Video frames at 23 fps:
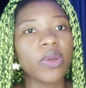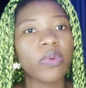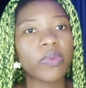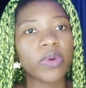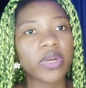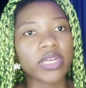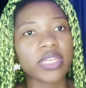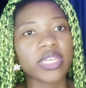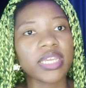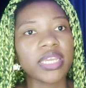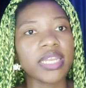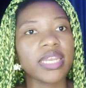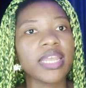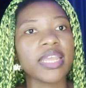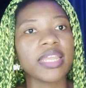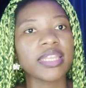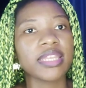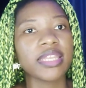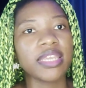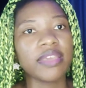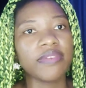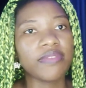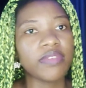working
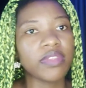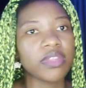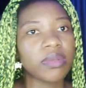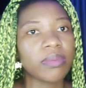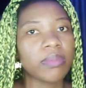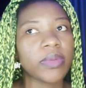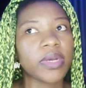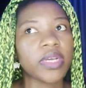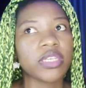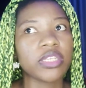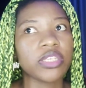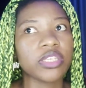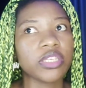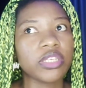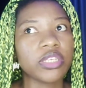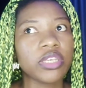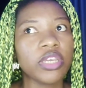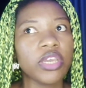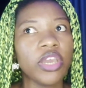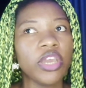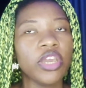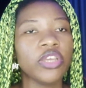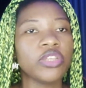and giving the money
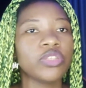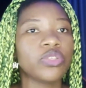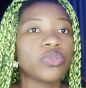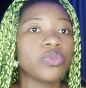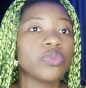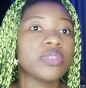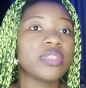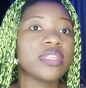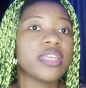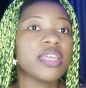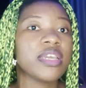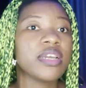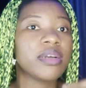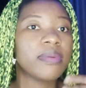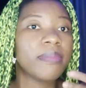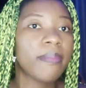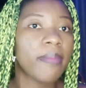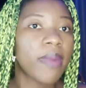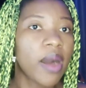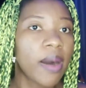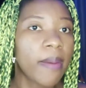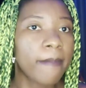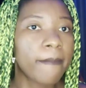to their
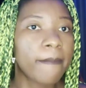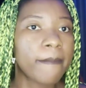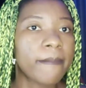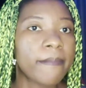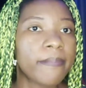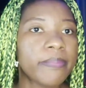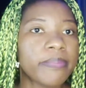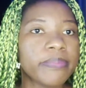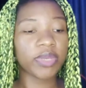mom.